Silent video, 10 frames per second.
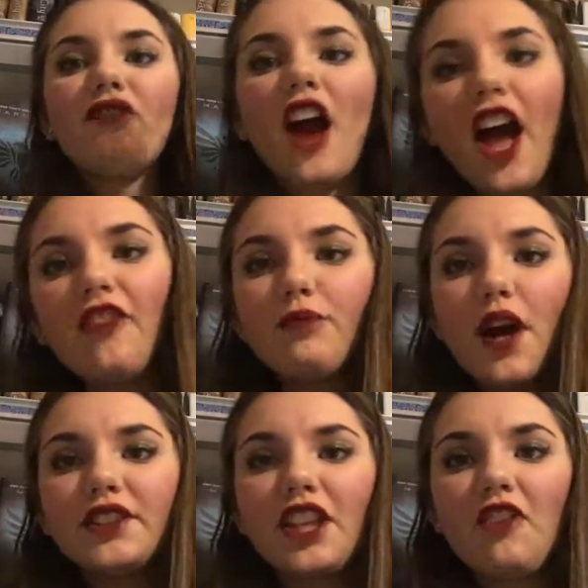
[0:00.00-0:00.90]
5
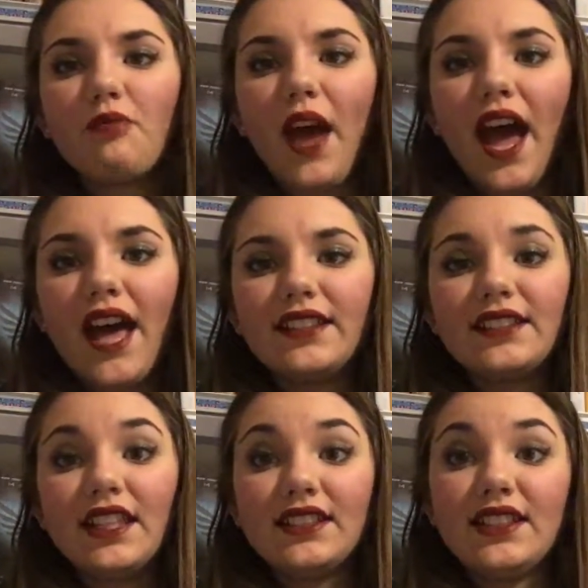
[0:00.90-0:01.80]
months have
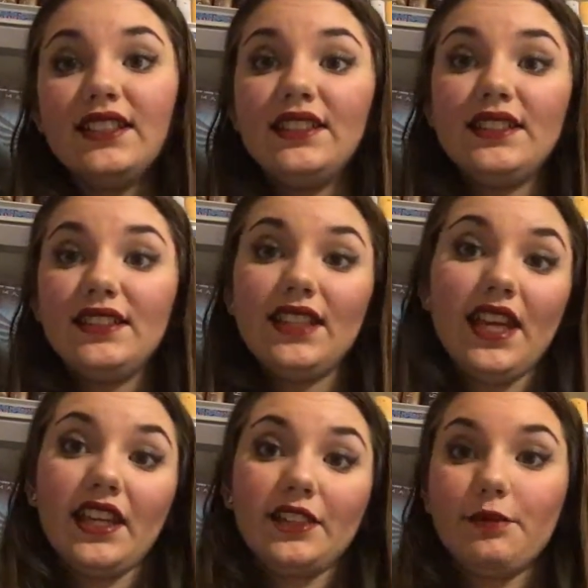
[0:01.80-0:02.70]
passed since
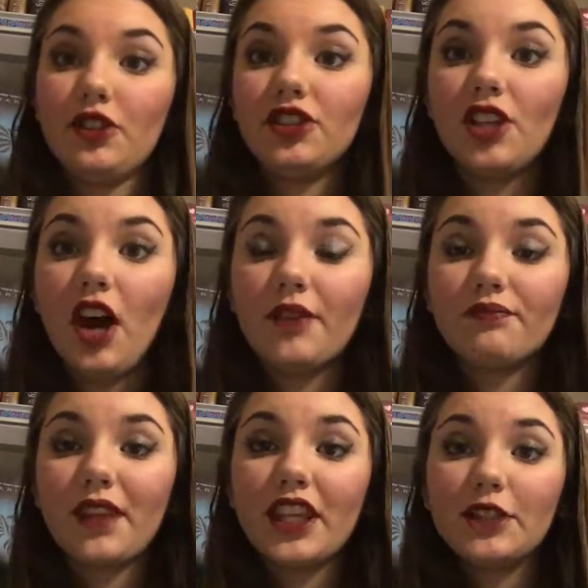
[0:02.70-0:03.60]
Day has been
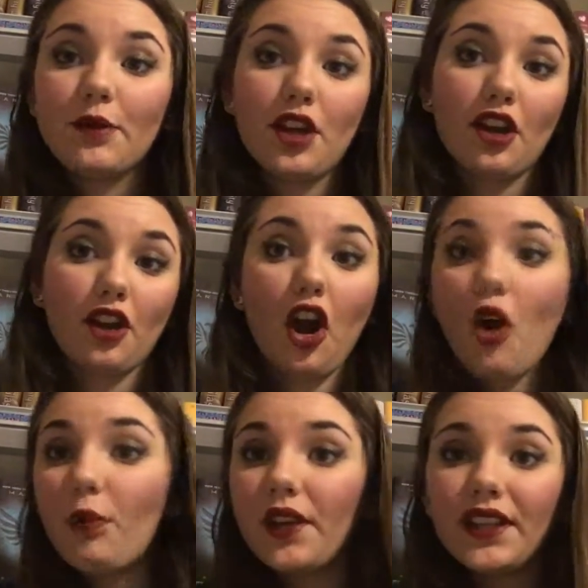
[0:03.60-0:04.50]
shot. He's been in a
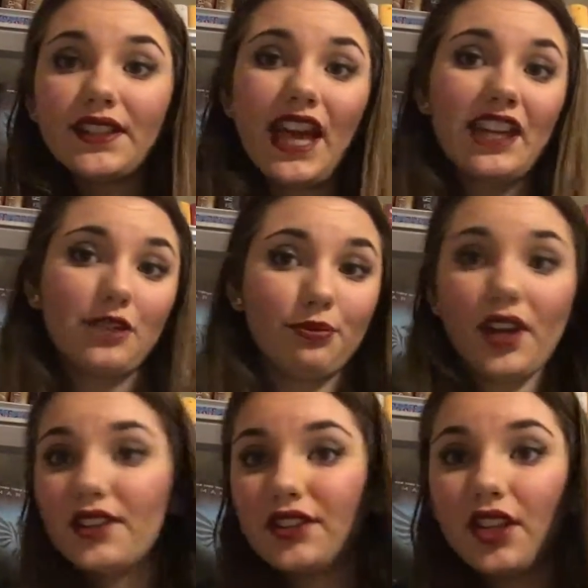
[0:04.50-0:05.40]
coma, he's had his
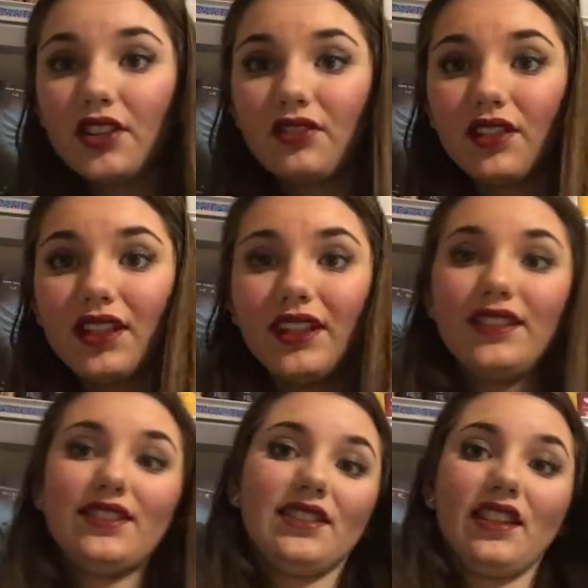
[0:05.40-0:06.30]
brain
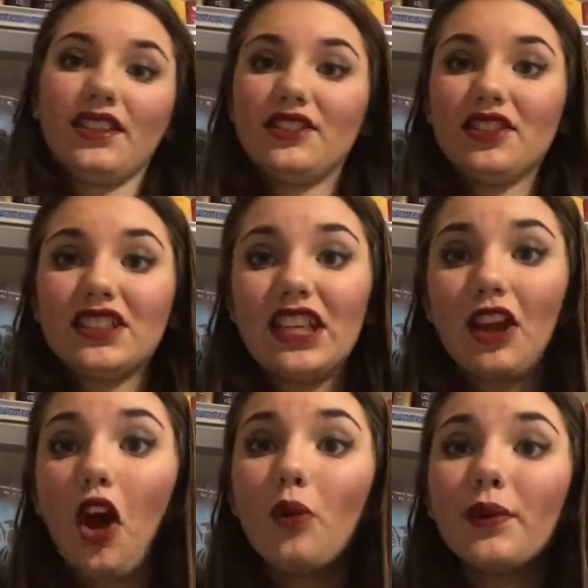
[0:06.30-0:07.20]
surgery, he's just in a
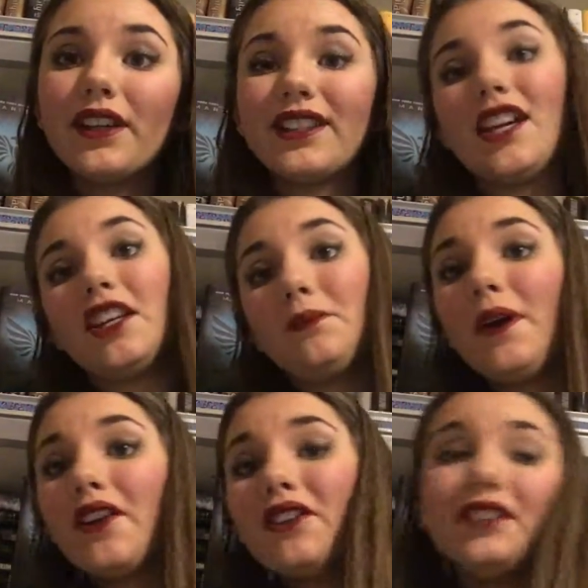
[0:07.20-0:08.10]
coma, it's not any
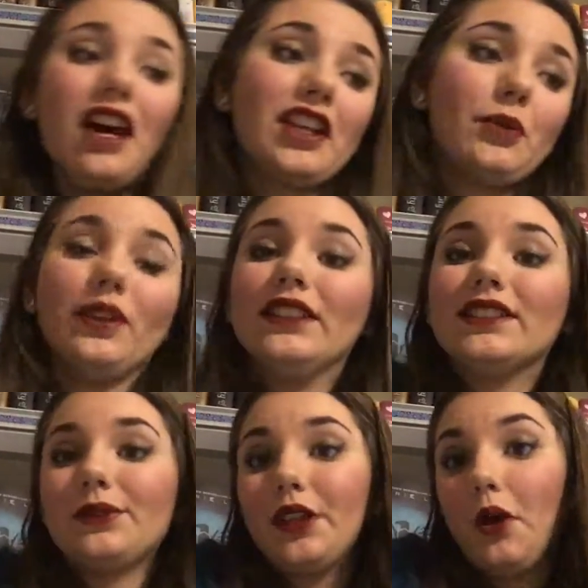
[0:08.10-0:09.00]
better, not any
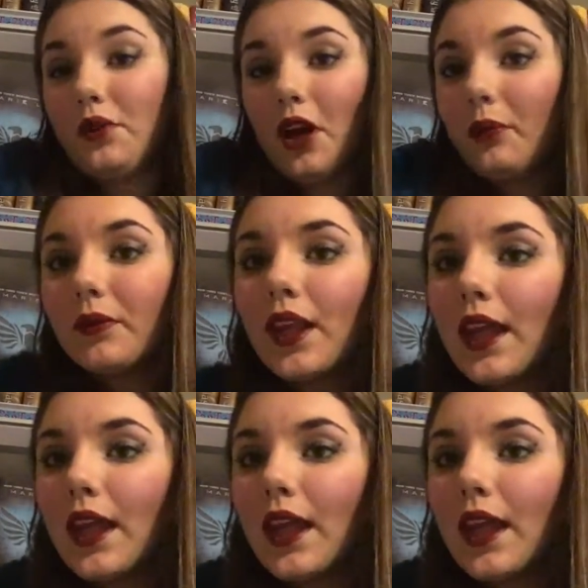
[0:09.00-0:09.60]
worse, we don't know.